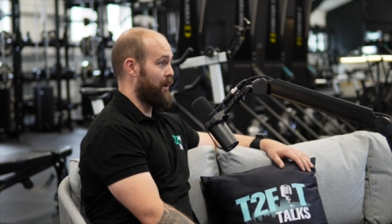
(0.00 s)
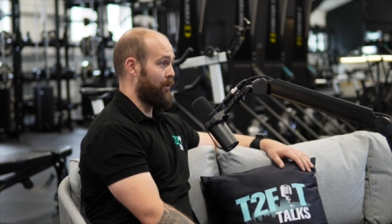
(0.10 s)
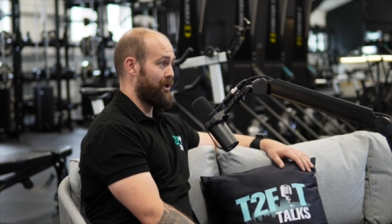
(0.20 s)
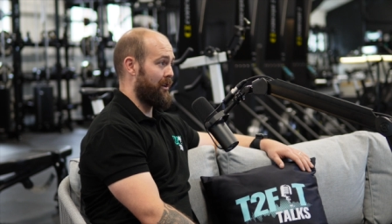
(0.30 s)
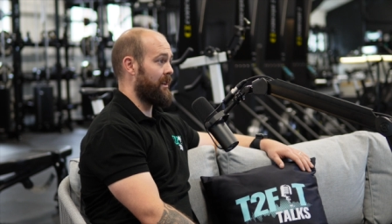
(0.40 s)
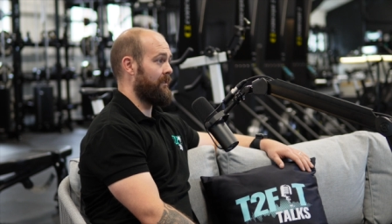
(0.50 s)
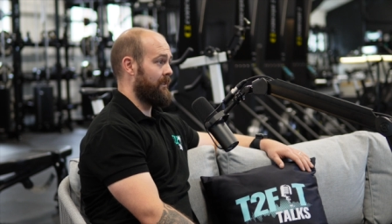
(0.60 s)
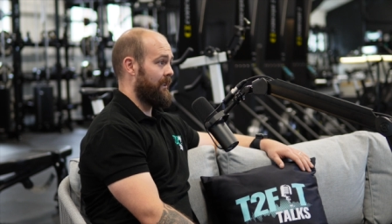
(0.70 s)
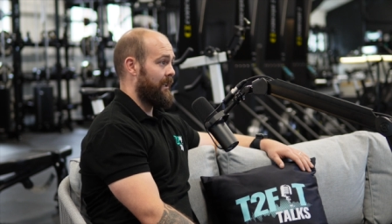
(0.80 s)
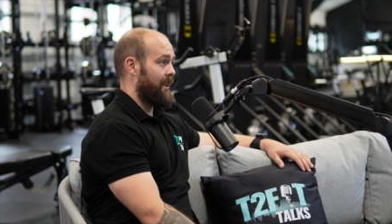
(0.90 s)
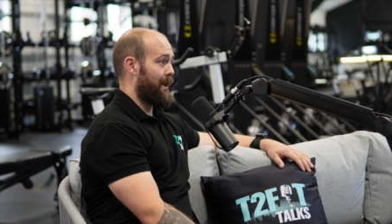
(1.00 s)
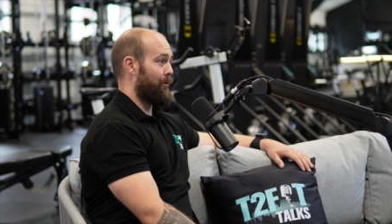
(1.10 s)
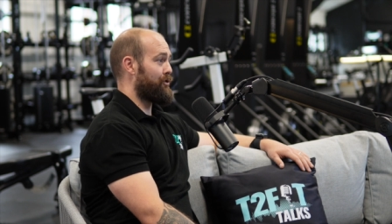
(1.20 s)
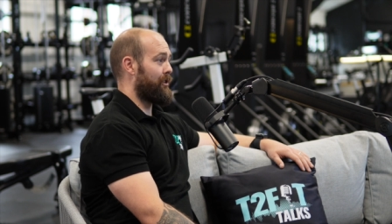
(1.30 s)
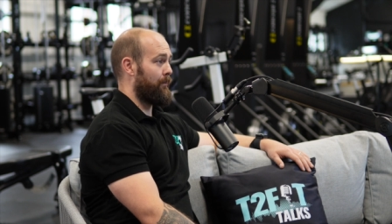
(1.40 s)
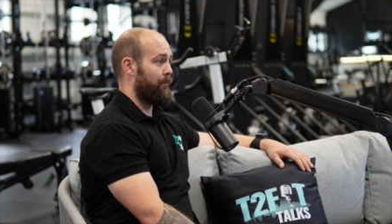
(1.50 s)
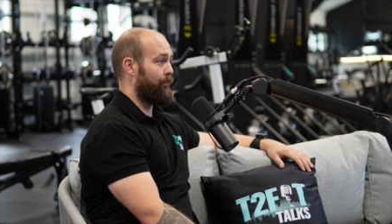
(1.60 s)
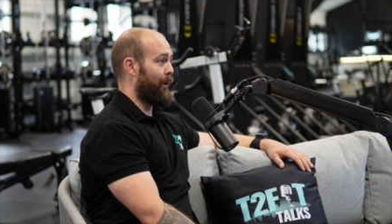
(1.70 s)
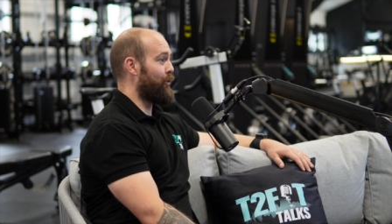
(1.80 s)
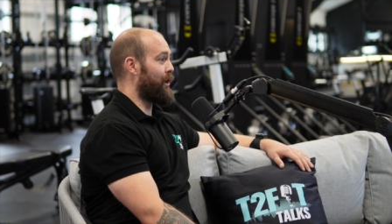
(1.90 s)
when I was younger and I was trying to
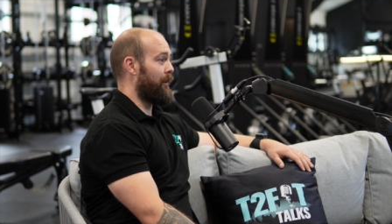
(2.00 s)
bulk